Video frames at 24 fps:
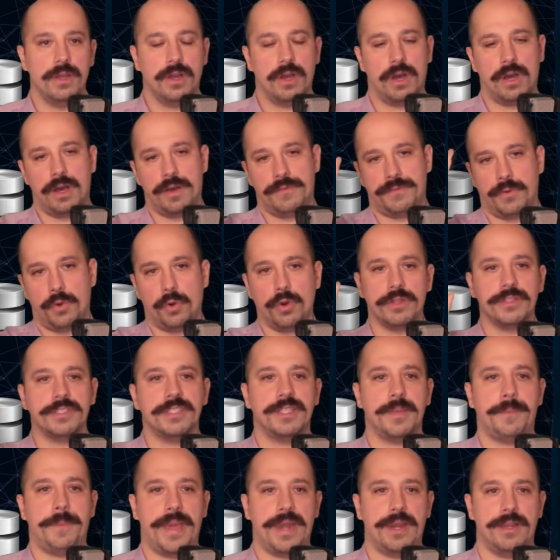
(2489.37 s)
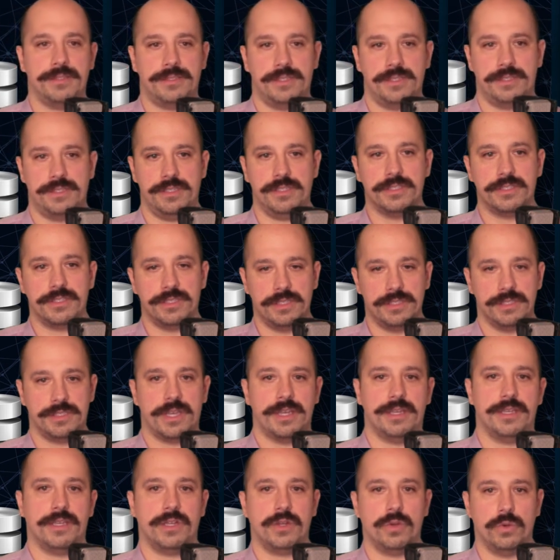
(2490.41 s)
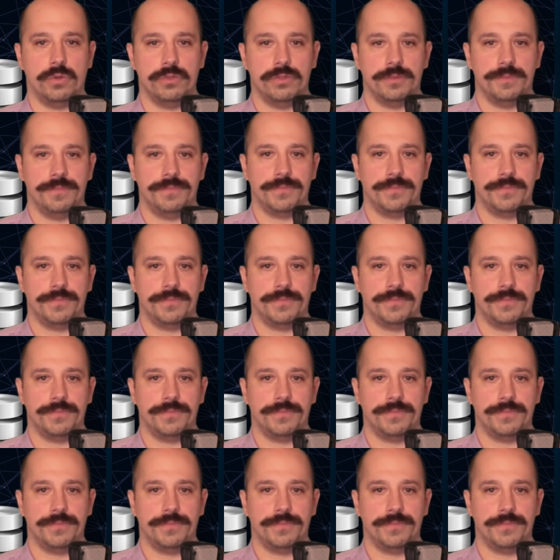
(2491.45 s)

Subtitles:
of all of the dependencies inside the code.